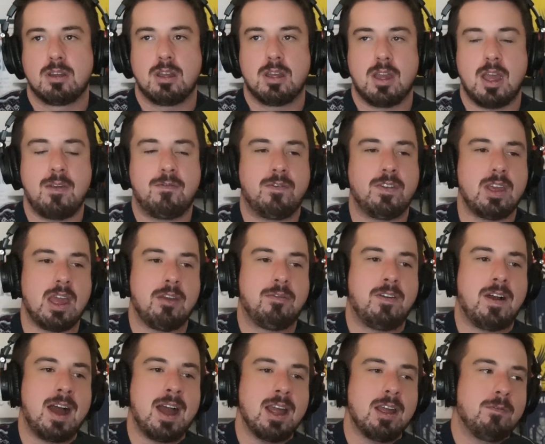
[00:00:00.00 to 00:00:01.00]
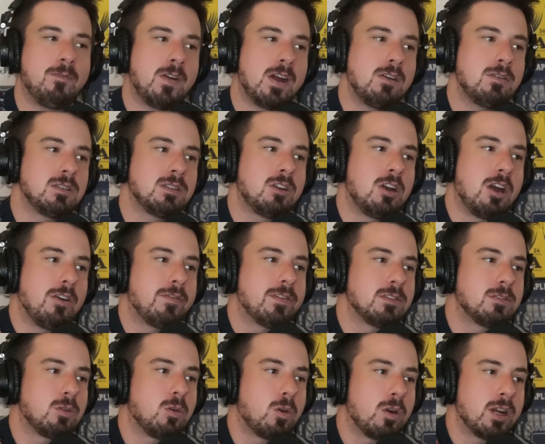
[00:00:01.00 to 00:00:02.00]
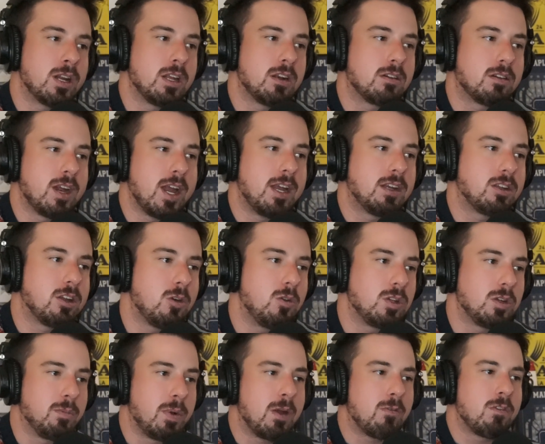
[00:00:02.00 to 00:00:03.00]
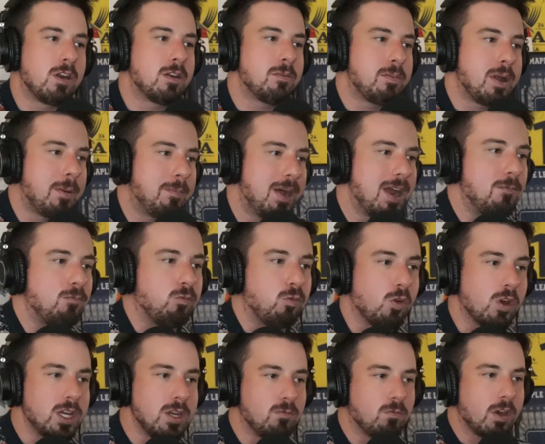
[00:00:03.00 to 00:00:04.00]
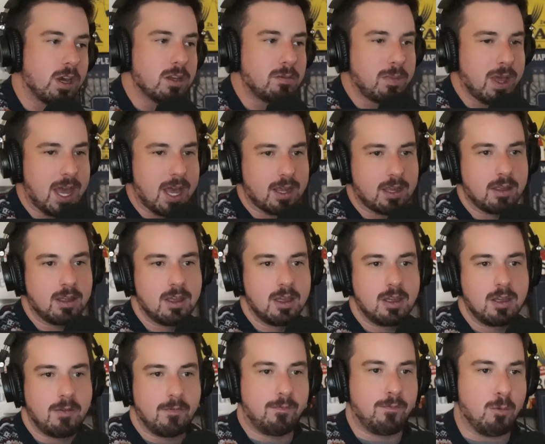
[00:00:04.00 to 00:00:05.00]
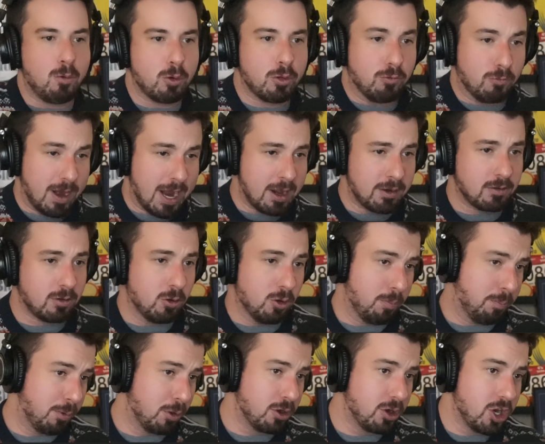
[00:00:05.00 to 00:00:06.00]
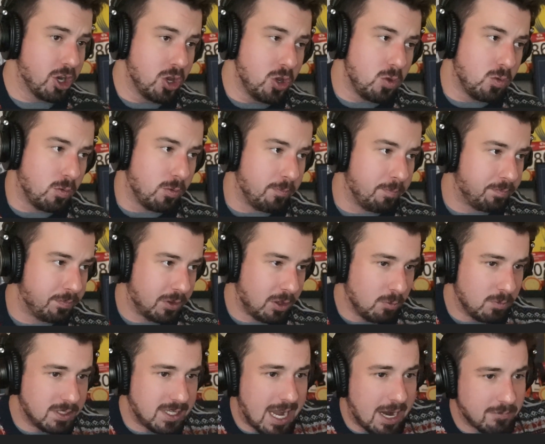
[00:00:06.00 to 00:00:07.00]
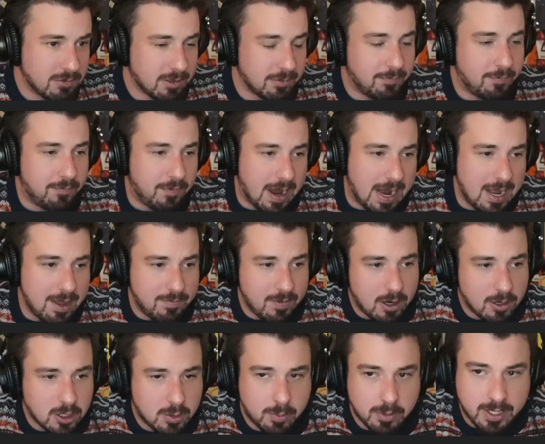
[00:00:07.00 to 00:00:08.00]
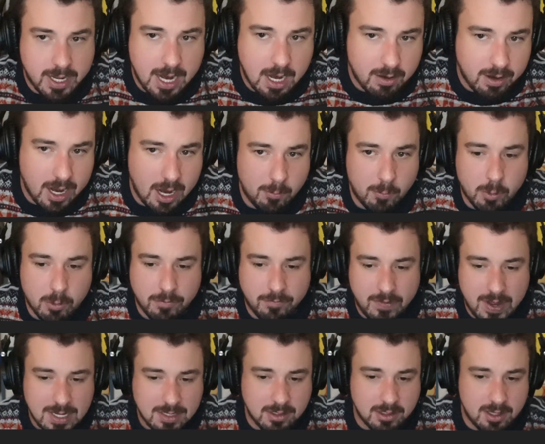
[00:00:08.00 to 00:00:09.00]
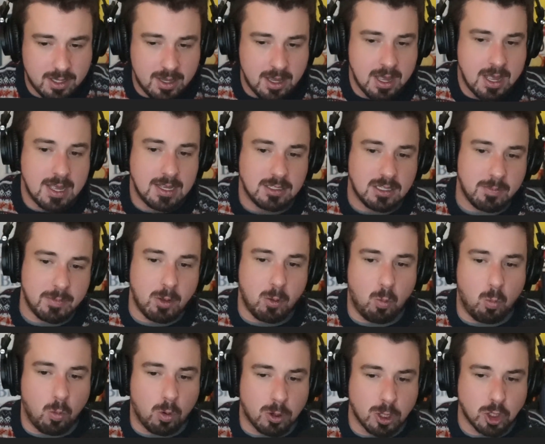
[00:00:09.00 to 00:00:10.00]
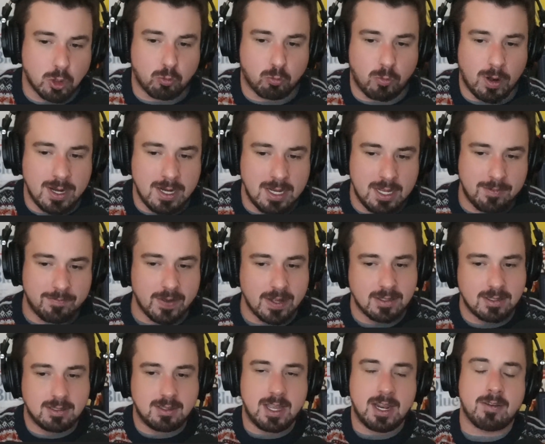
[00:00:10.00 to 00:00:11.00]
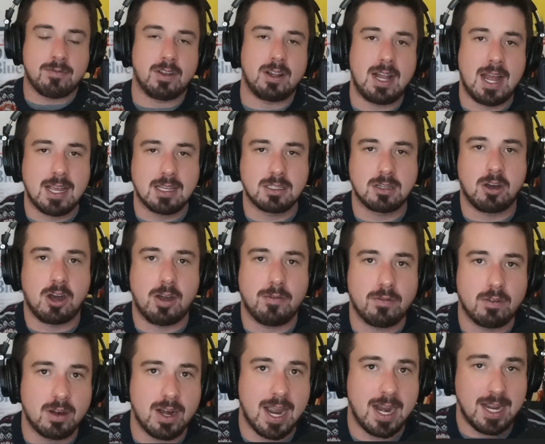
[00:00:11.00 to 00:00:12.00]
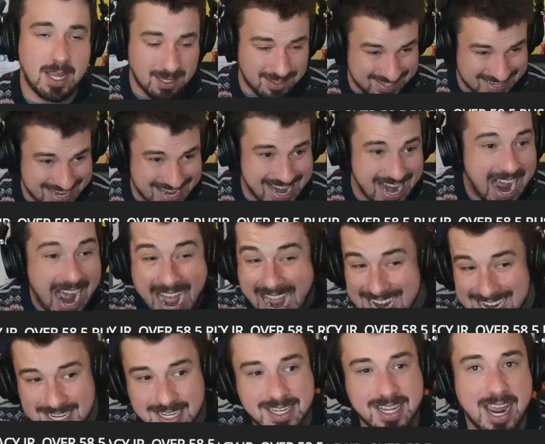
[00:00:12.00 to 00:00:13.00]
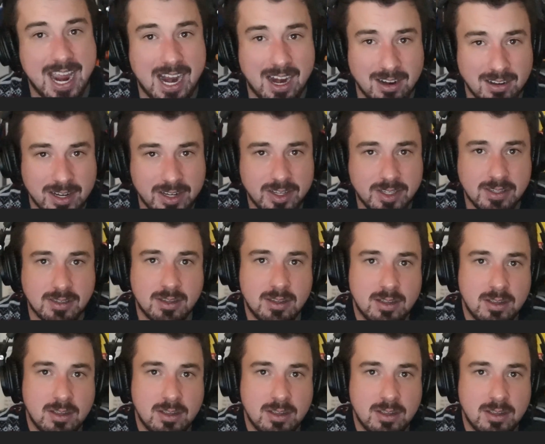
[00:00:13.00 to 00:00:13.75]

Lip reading: If I was an offensive coordinator or a head coach, and my rookie running back, 4th rounder out of Purdue, was averaging 5 yards per carry, and we were facing some of the worst run defenses the NFL has to offer, and he has 9 carries?